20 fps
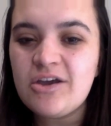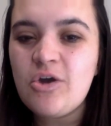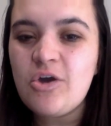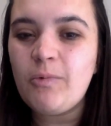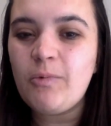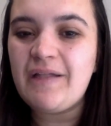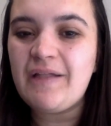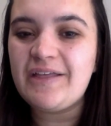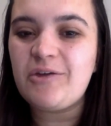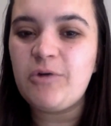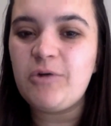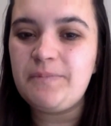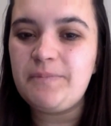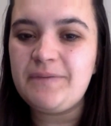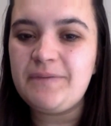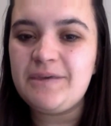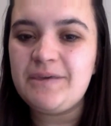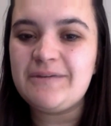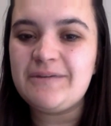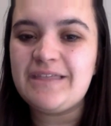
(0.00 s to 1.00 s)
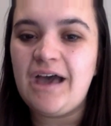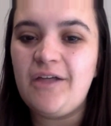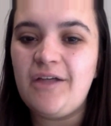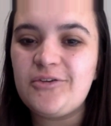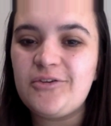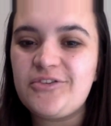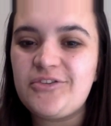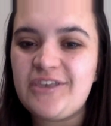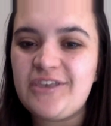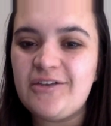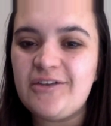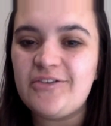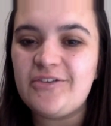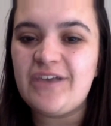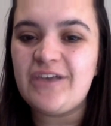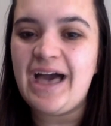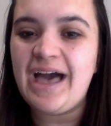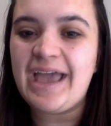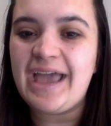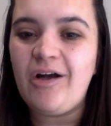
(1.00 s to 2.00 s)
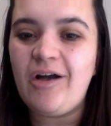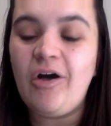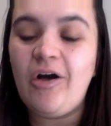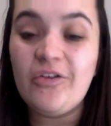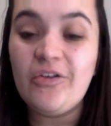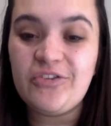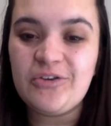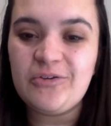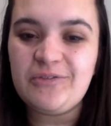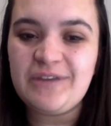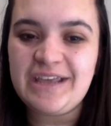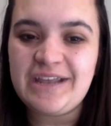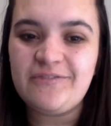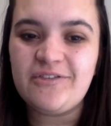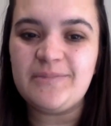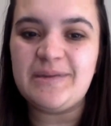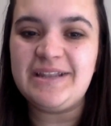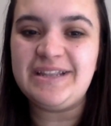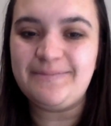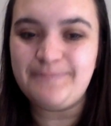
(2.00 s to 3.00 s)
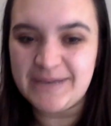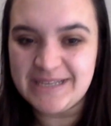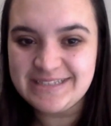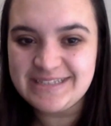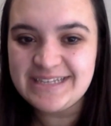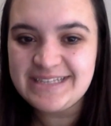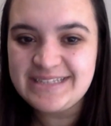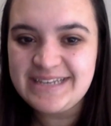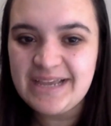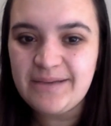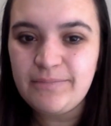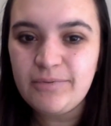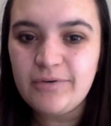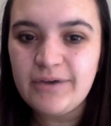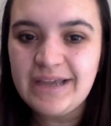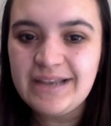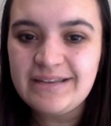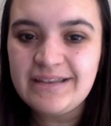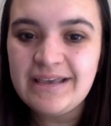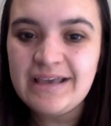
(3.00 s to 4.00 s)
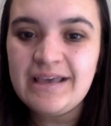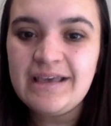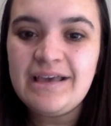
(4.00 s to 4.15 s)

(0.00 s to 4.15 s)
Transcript: while equipping me with other skills I also need from a business standpoint,